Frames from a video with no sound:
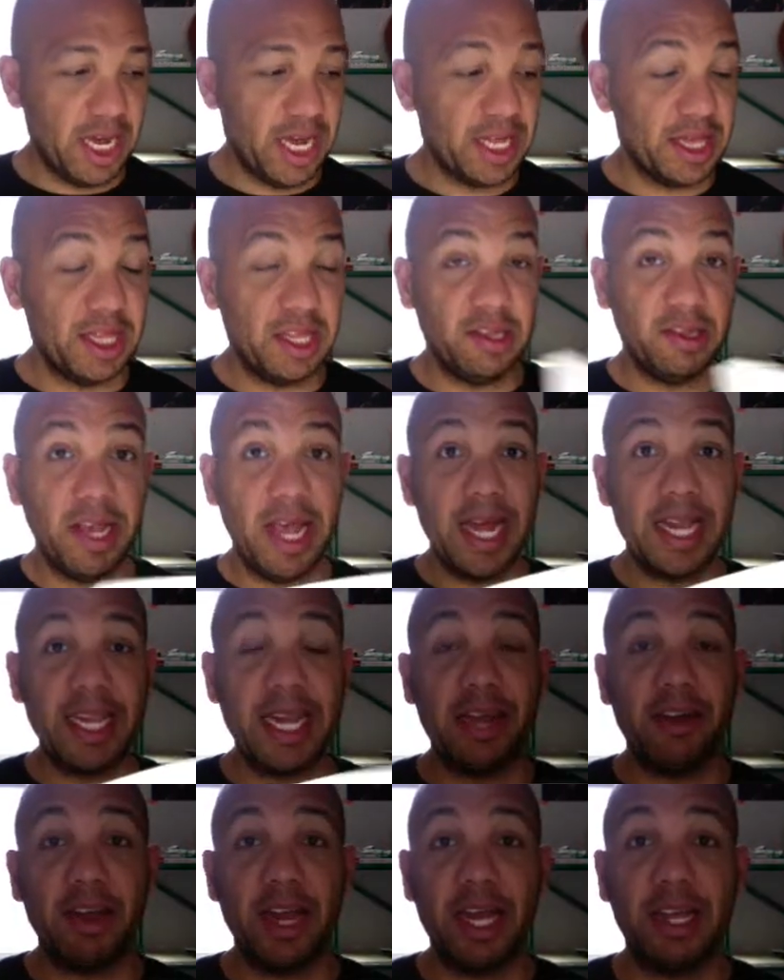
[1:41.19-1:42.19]
And this
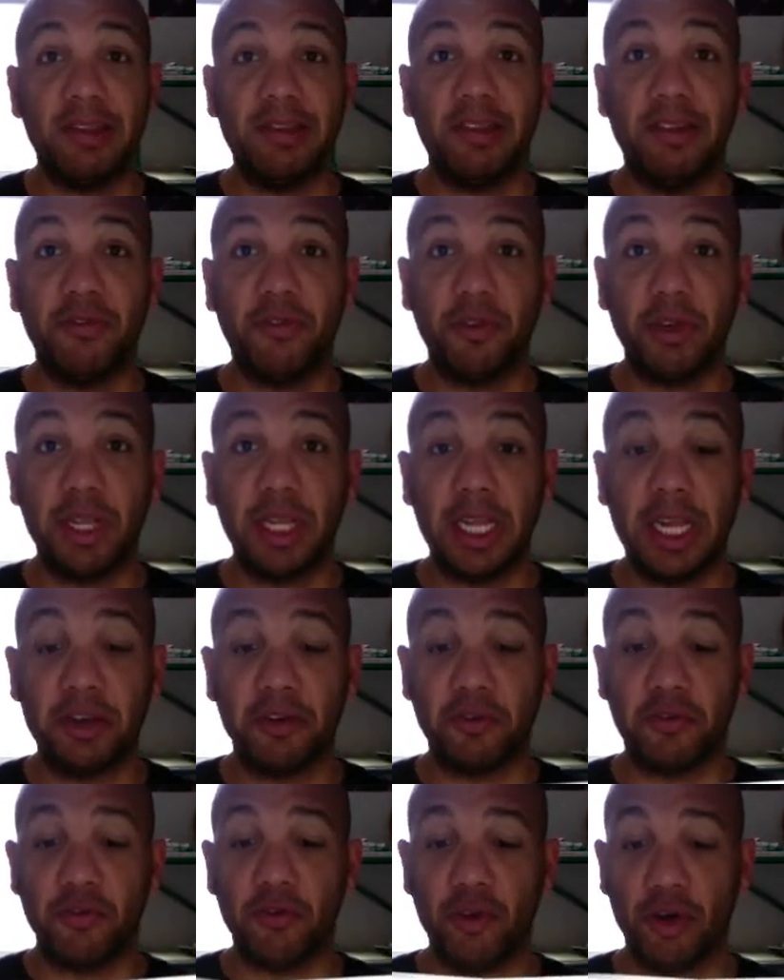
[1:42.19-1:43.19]
handout has different letter
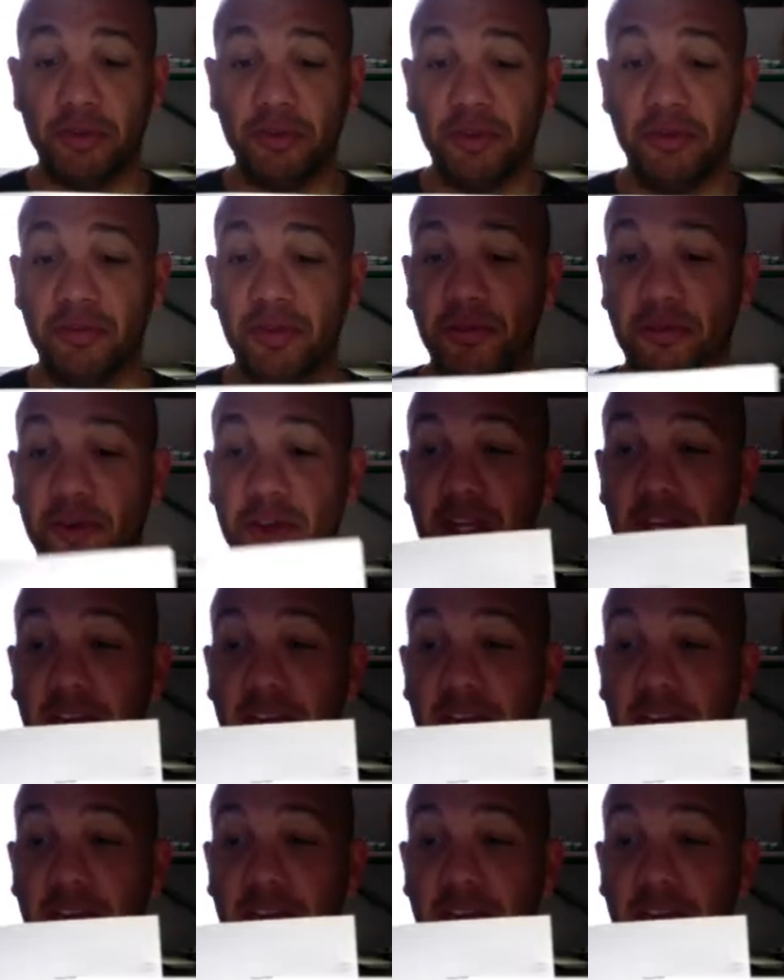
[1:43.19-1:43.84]
forms of different